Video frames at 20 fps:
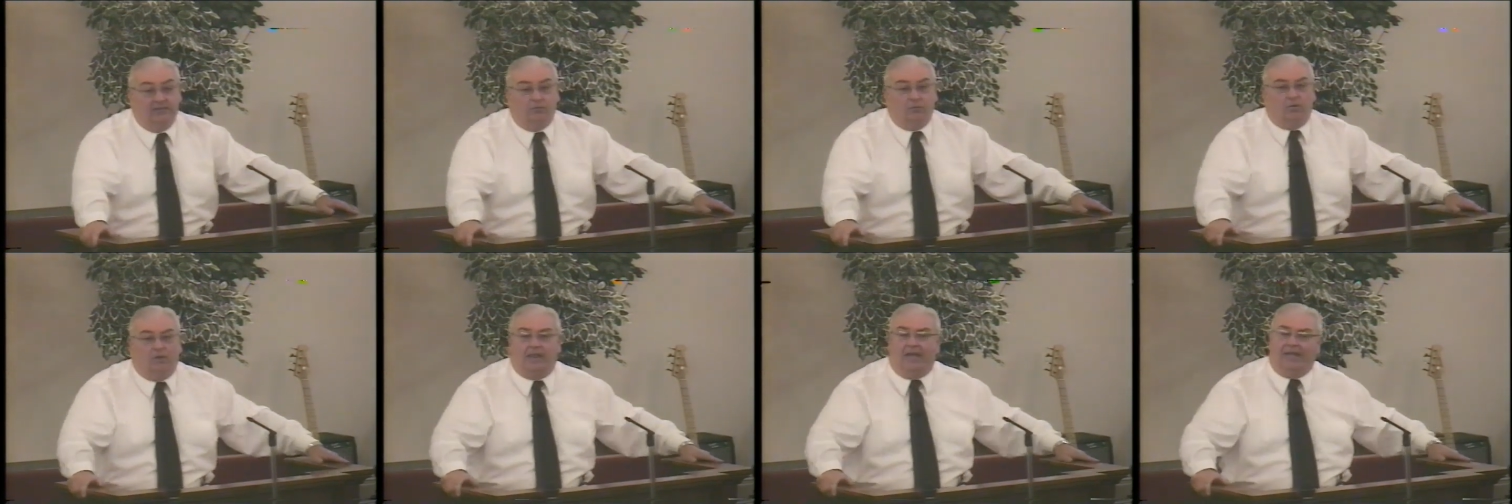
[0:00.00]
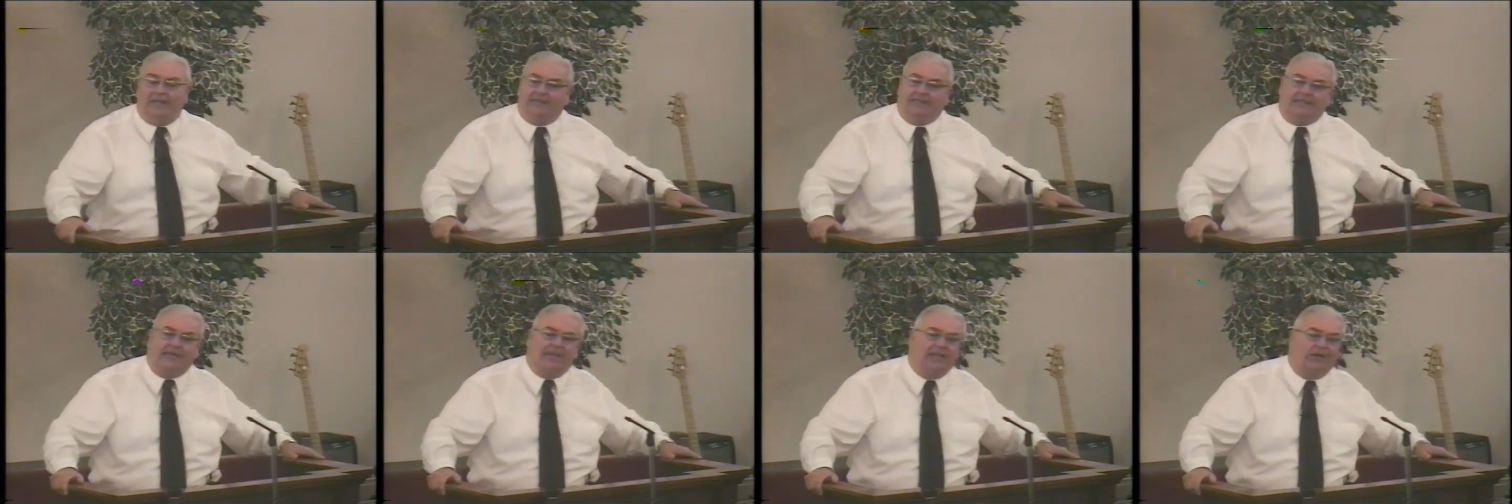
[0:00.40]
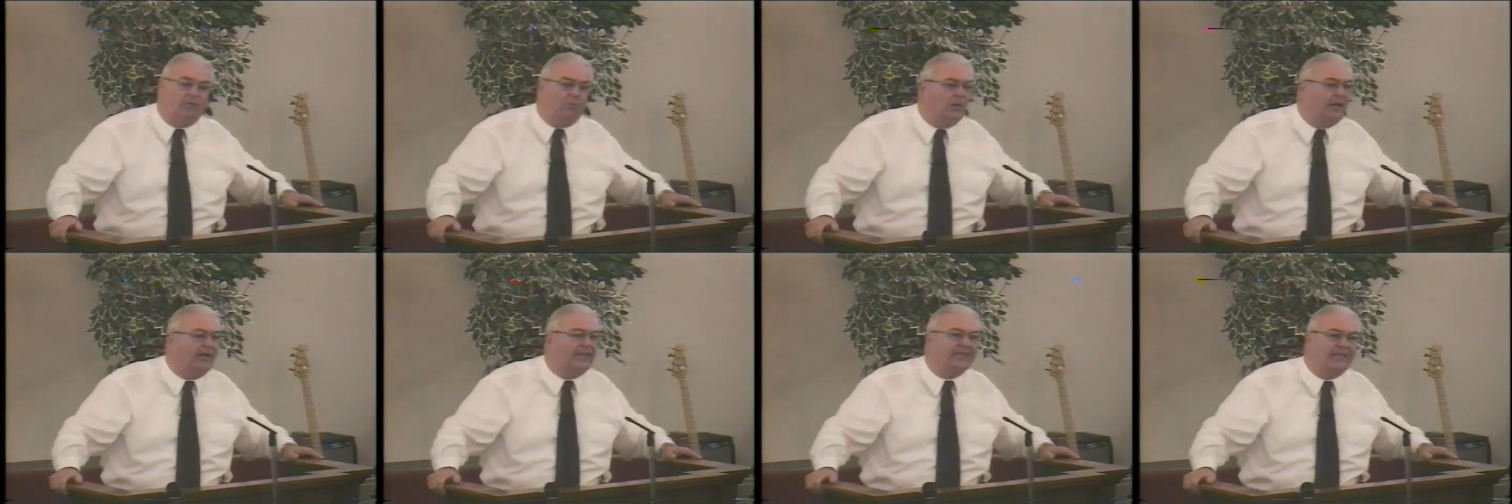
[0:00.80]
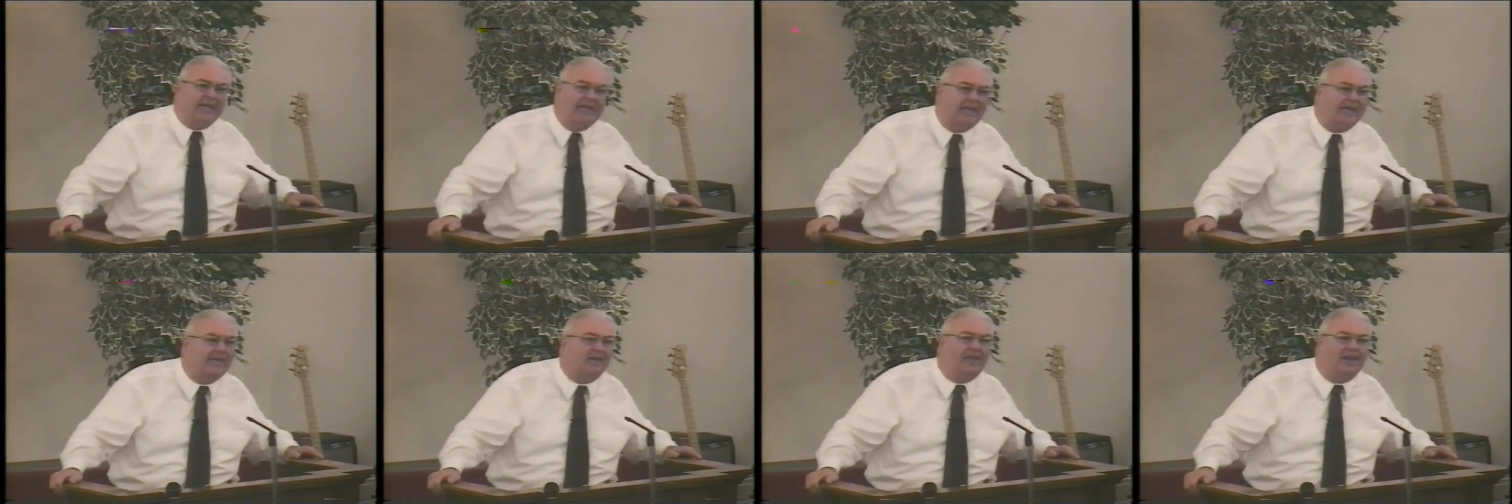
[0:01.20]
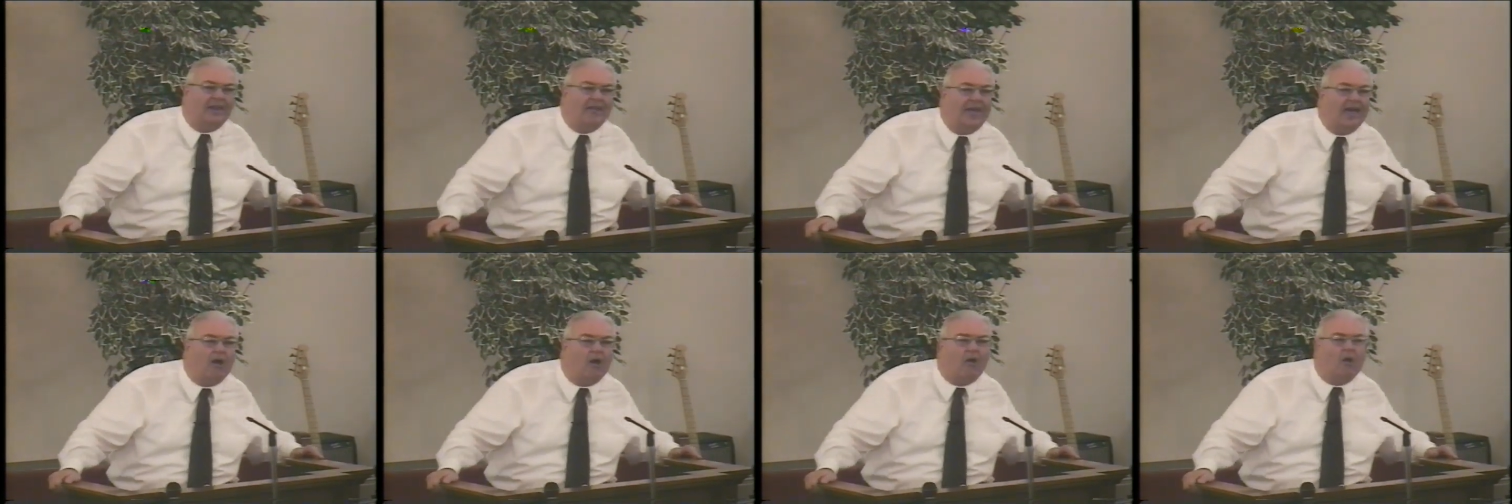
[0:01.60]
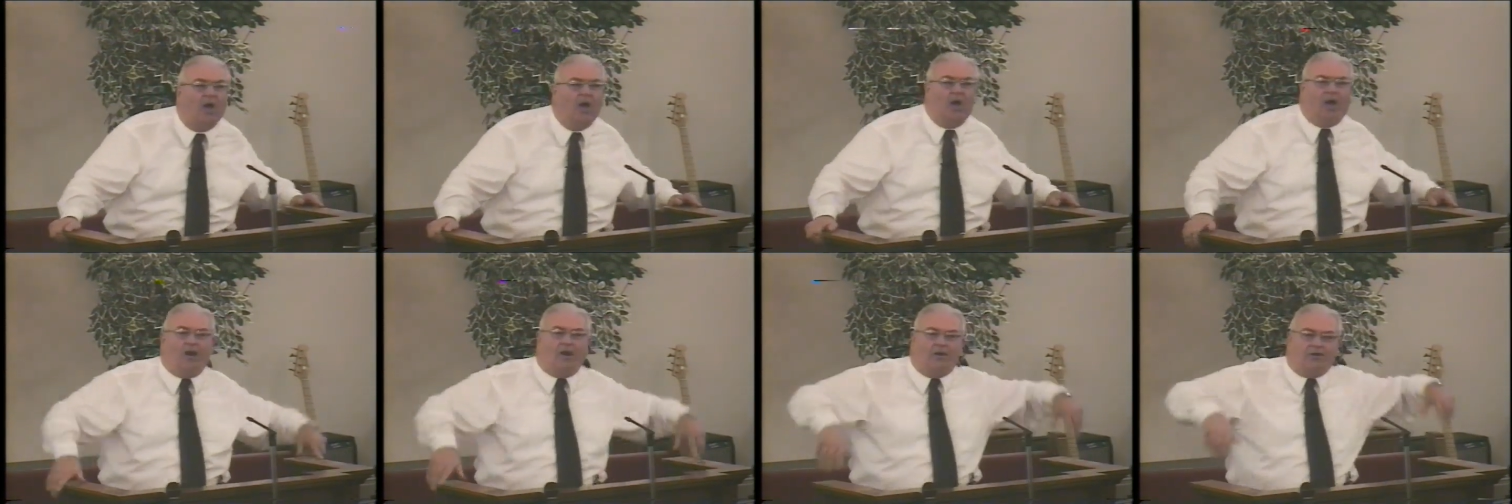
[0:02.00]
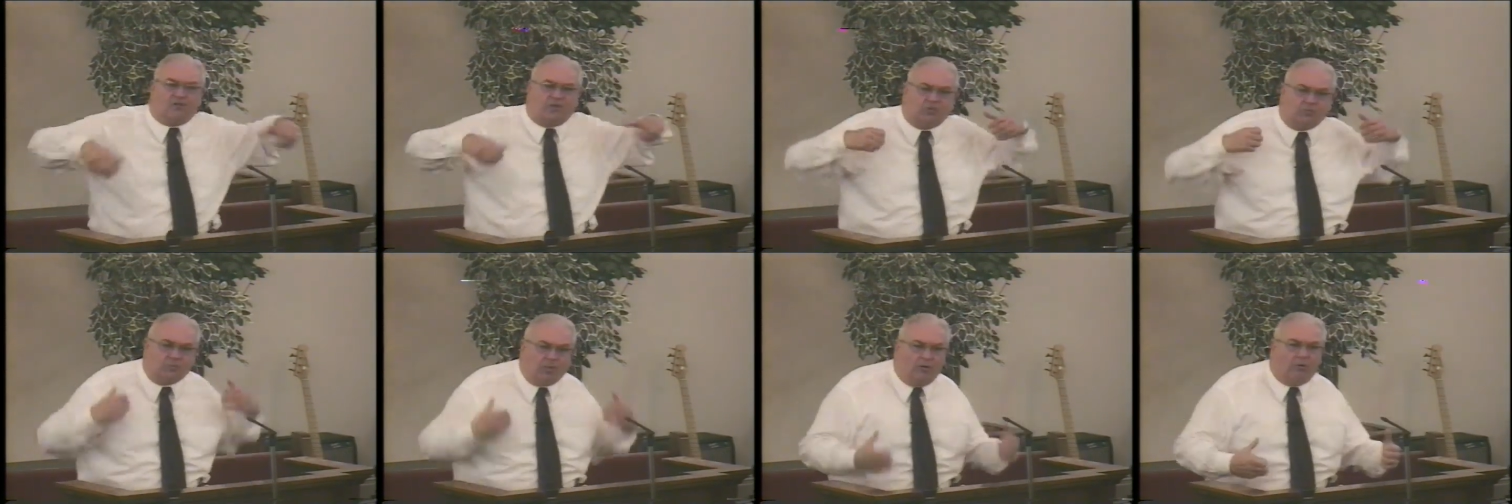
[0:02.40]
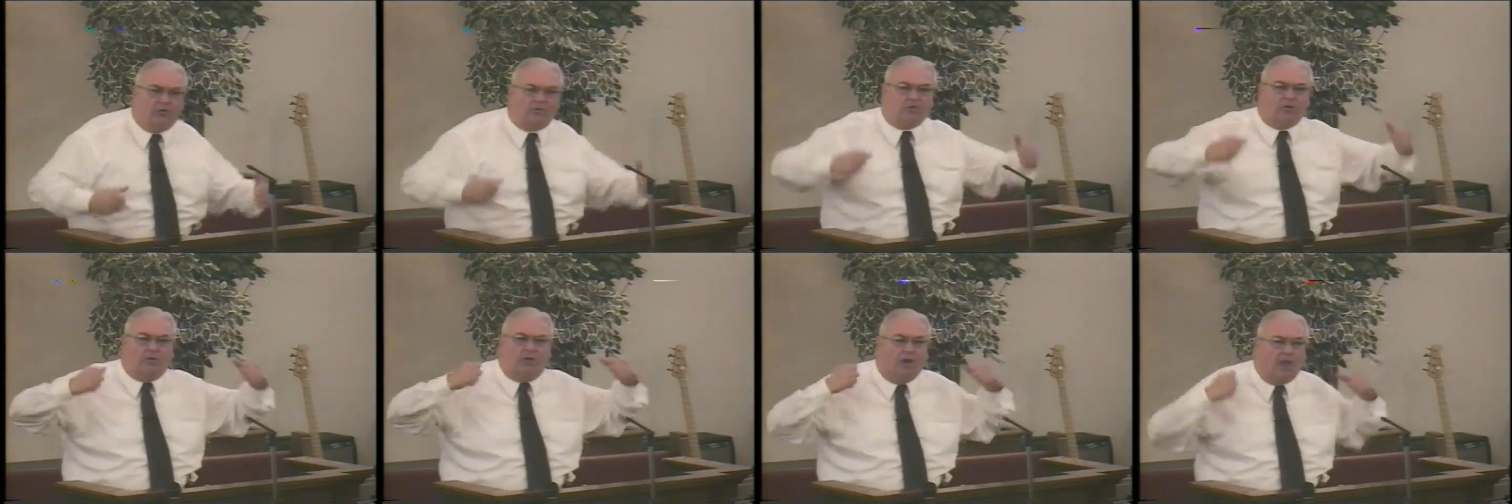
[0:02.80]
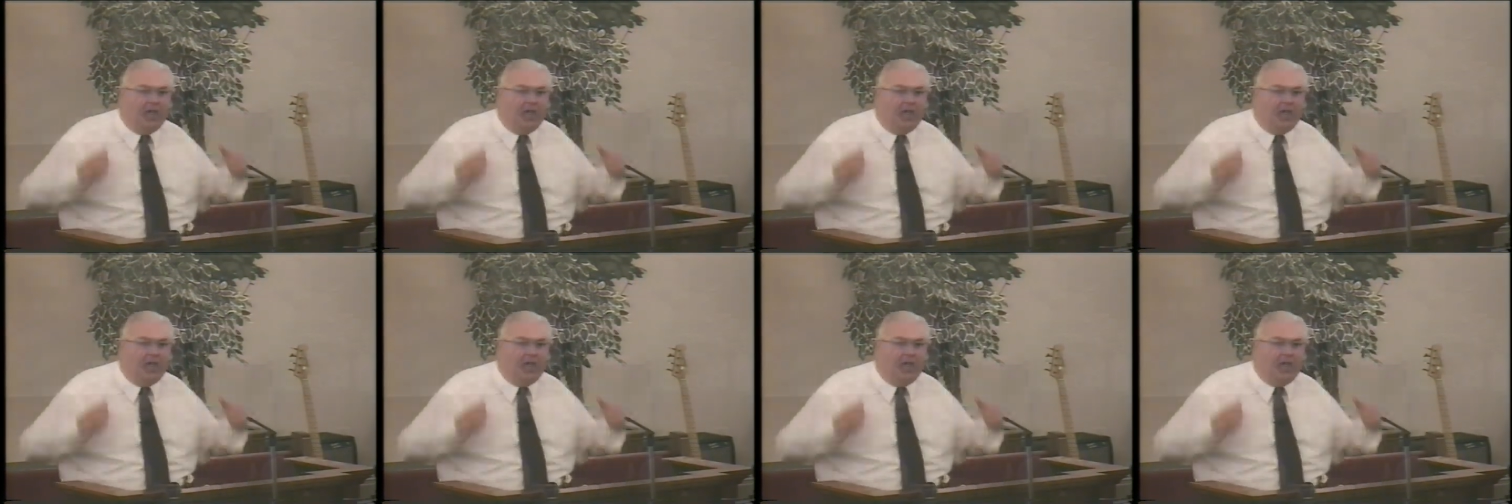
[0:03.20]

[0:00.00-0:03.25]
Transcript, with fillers: Well, that can't, we can't allow our spiritual